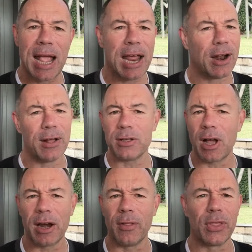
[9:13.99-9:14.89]
And
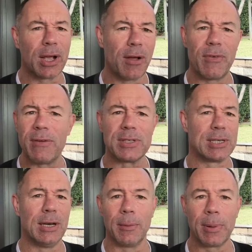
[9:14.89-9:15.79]
I don't think I've ever
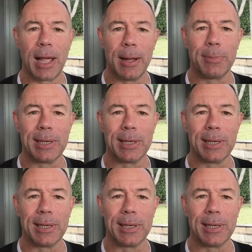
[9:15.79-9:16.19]
seen her play a